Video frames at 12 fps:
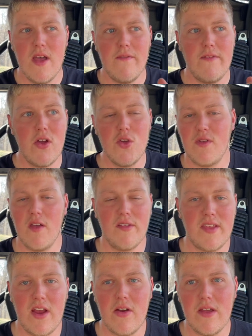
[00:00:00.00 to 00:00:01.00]
very
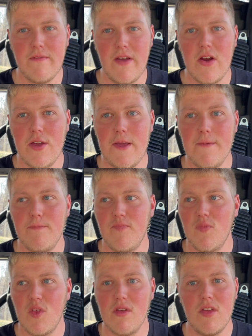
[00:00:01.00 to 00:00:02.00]
utilitarian, very
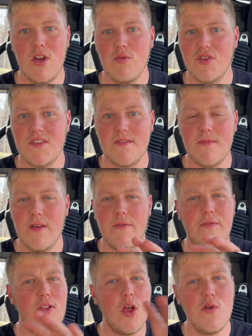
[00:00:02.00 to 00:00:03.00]
you know just it
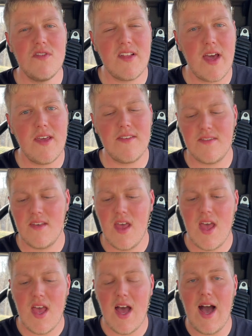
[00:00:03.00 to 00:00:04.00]
flows nice.
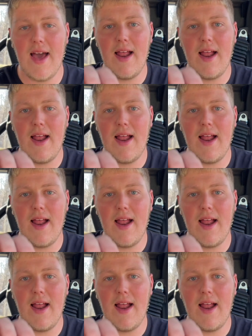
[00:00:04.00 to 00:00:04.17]
Uh, and